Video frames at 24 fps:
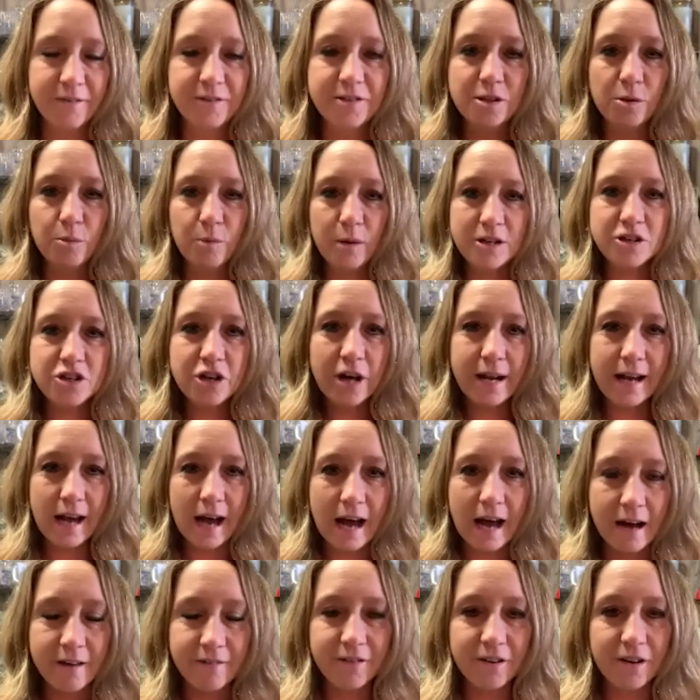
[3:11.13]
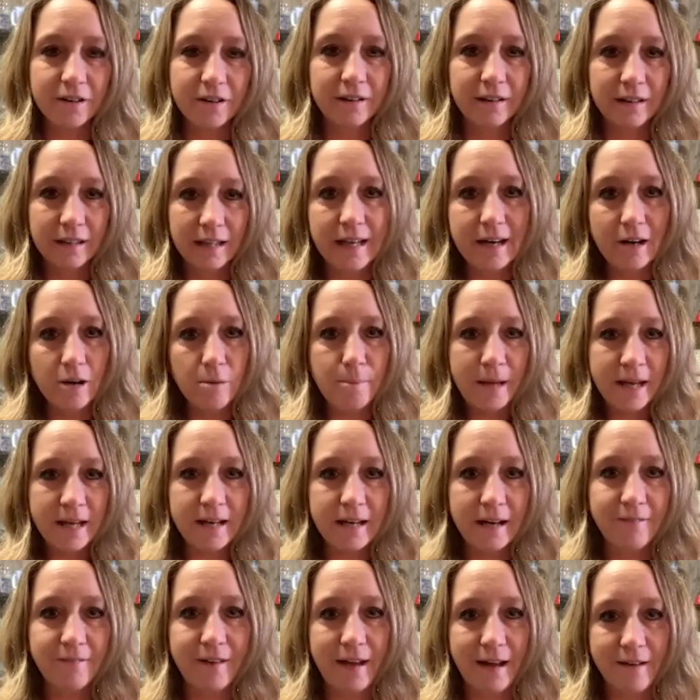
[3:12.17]
So we try to offer a little bit
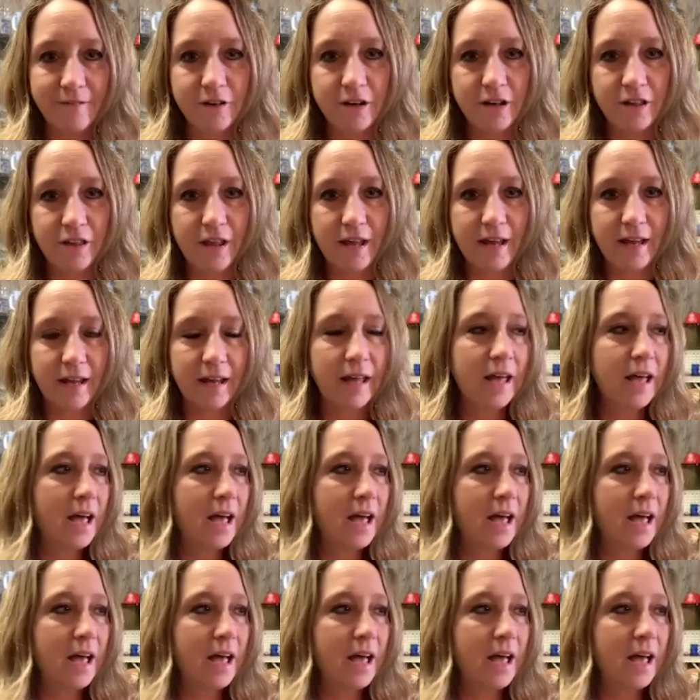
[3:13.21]
of everything.